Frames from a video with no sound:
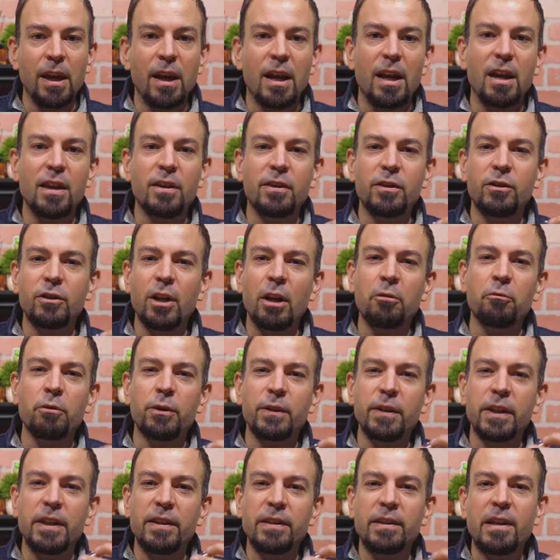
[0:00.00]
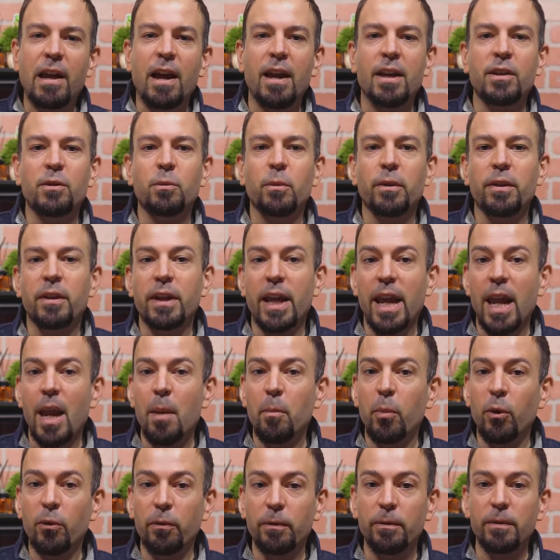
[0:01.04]
It is generously sized with an
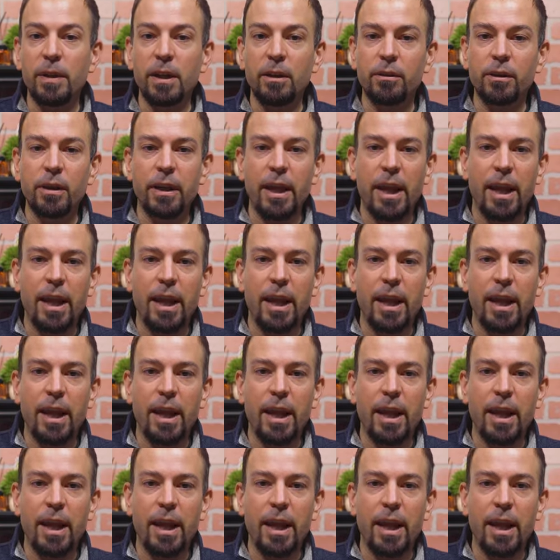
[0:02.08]
ample feel in